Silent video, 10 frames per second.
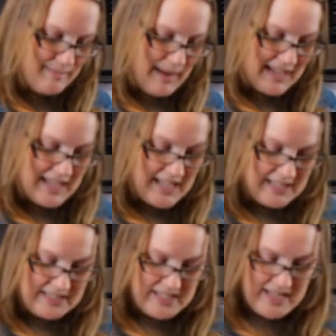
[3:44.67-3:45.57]
My
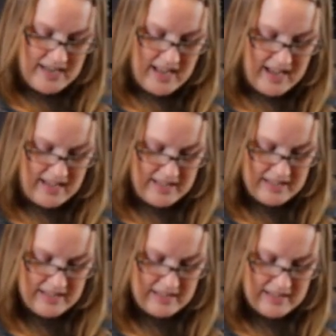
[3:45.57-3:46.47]
kids and I
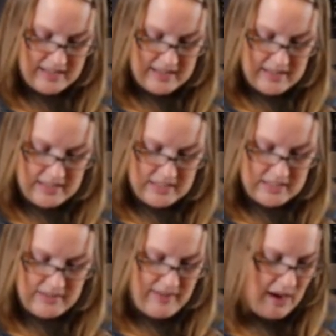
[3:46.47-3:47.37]

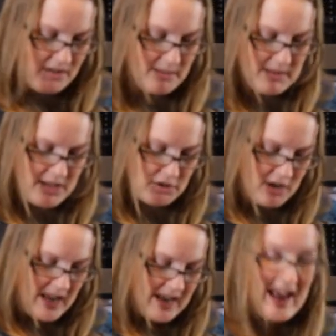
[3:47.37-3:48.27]
just devoured them
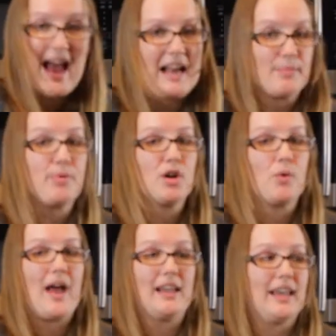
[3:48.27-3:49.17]
yesterday, and I had to put
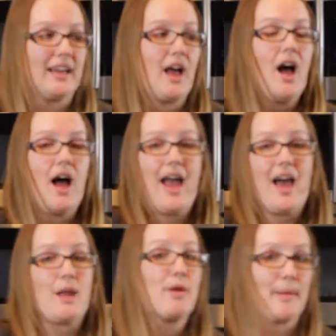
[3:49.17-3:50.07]
away, like, I
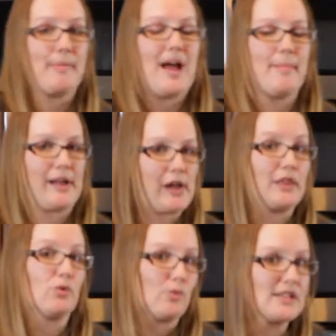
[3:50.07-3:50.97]
had to put them up high on my kid.
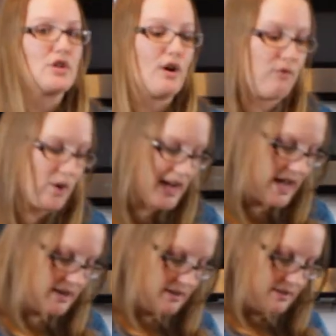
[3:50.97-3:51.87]
The rest are for Dad.